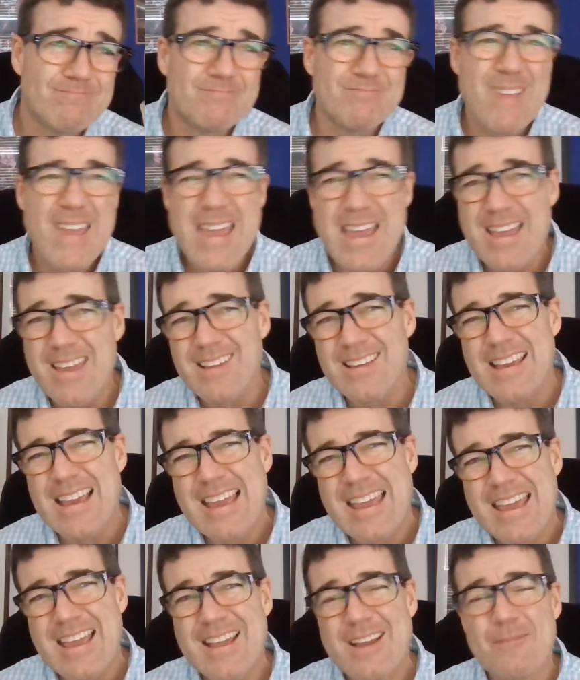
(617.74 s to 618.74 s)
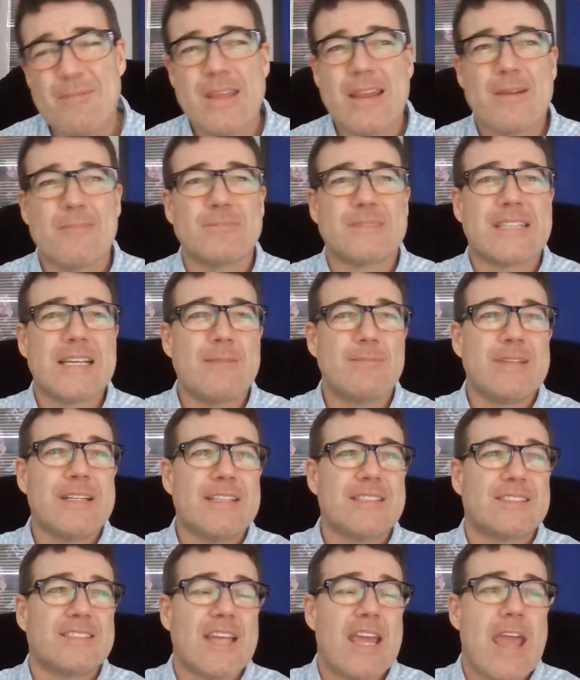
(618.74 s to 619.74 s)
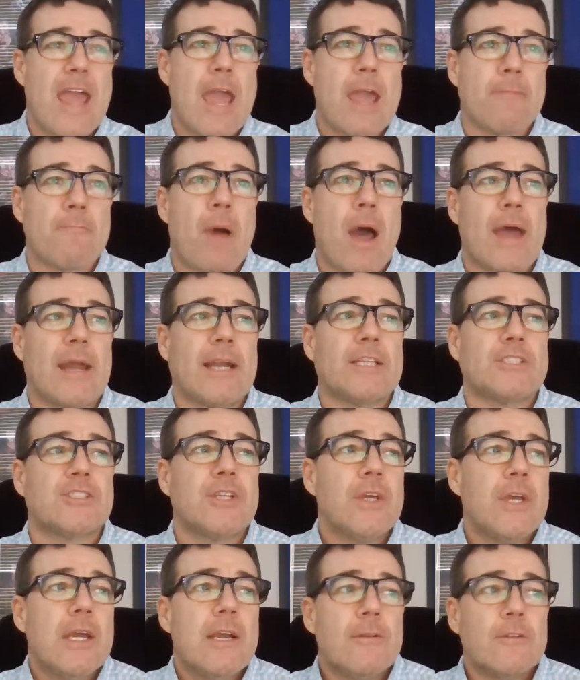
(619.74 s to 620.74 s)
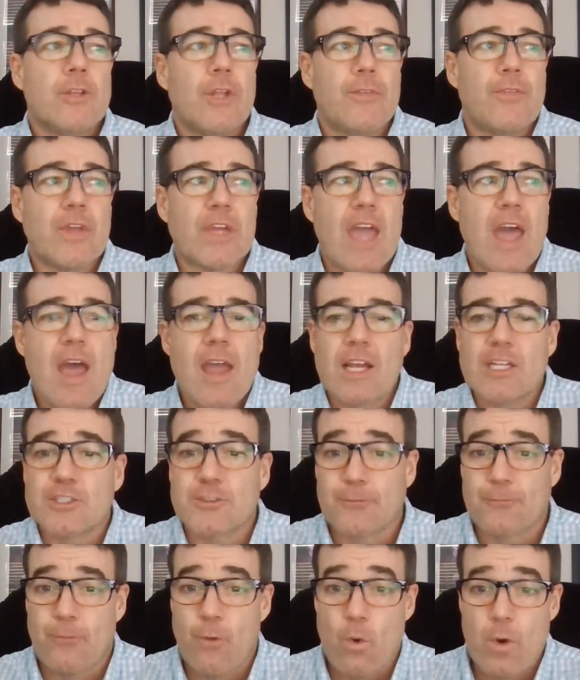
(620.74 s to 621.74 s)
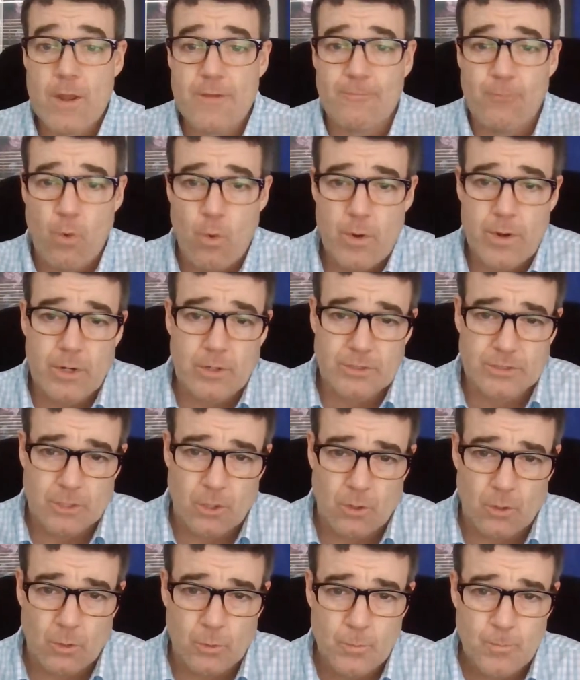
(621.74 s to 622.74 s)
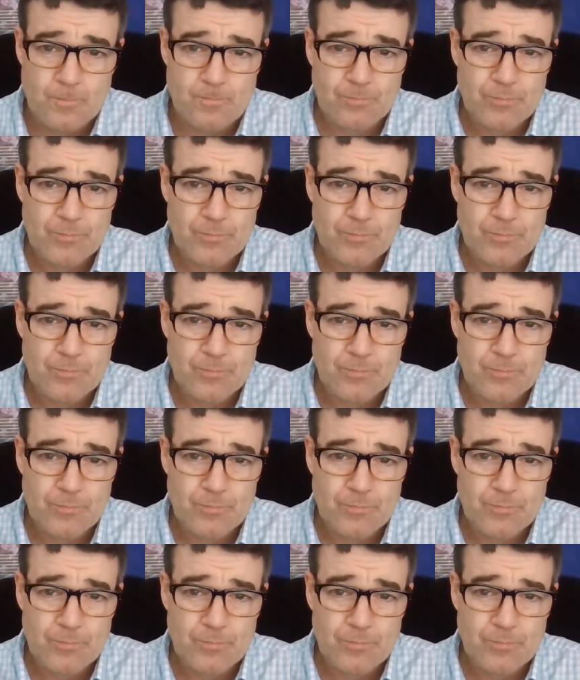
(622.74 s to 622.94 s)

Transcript: Man, yeah, I mean, I'm tempted to say A minus. The guy is 44 years old.